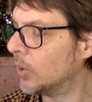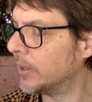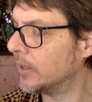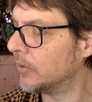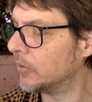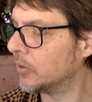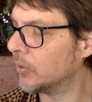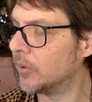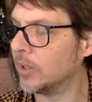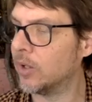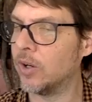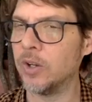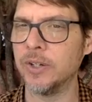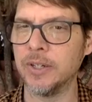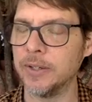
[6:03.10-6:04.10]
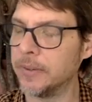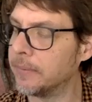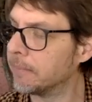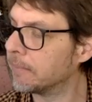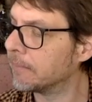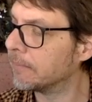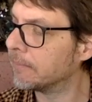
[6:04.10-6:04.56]
what is going on here.
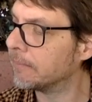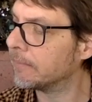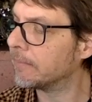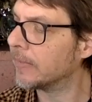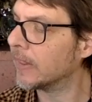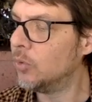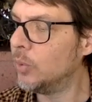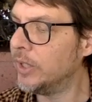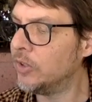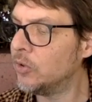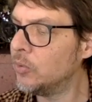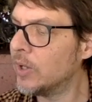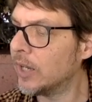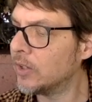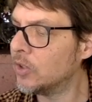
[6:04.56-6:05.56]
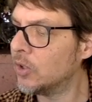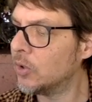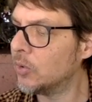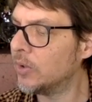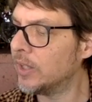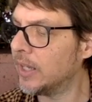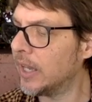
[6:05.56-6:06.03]
We do not
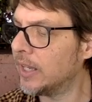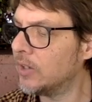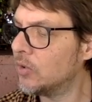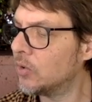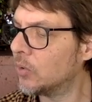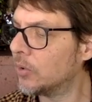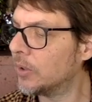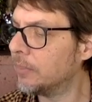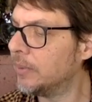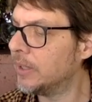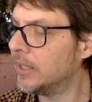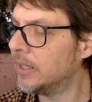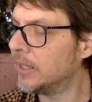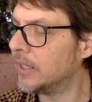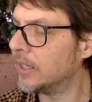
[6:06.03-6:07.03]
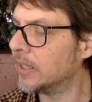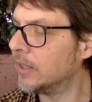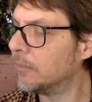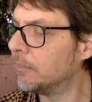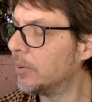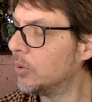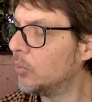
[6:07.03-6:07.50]
know the end or the beginning,
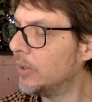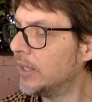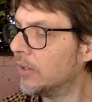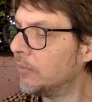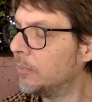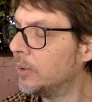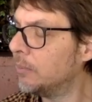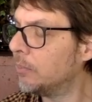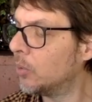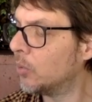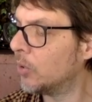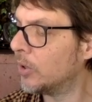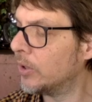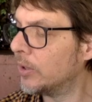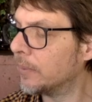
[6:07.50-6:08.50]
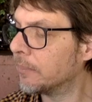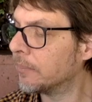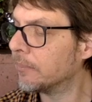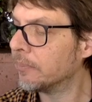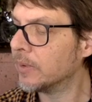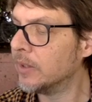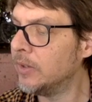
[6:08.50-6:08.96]
but we have been born.
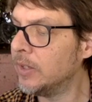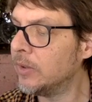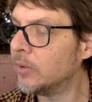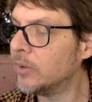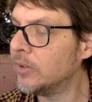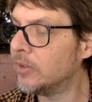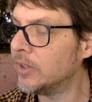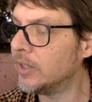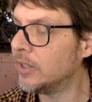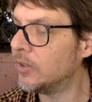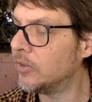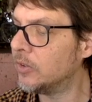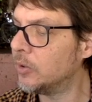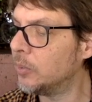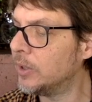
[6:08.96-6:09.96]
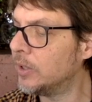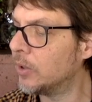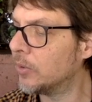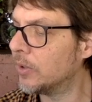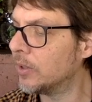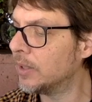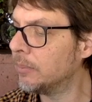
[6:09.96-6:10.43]
Neither indeed do we
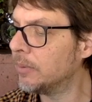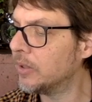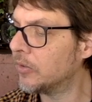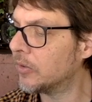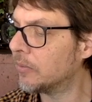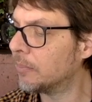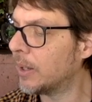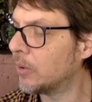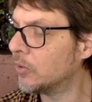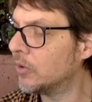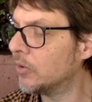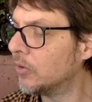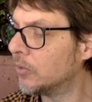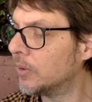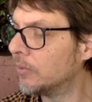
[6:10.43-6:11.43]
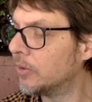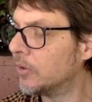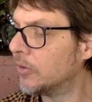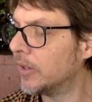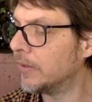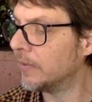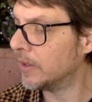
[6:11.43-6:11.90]
know the limits of mountains,
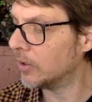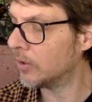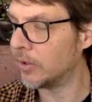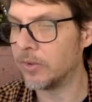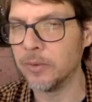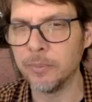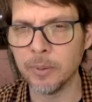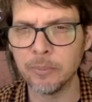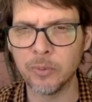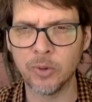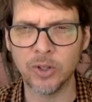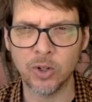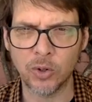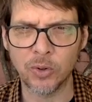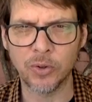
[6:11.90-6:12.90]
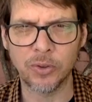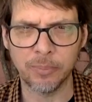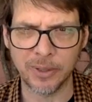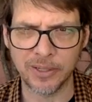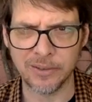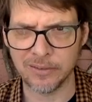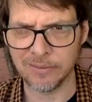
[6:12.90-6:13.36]
rivers, and the earth. And remember, the earth
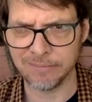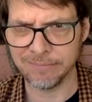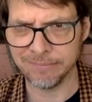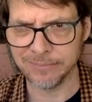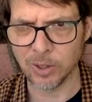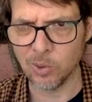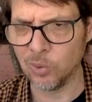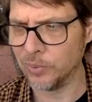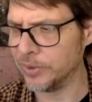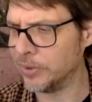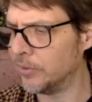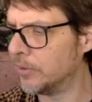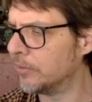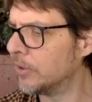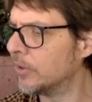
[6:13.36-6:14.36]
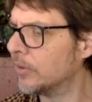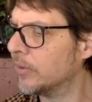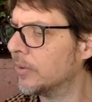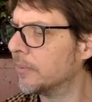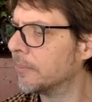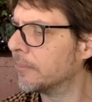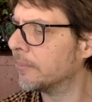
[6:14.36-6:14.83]
means the whole universe.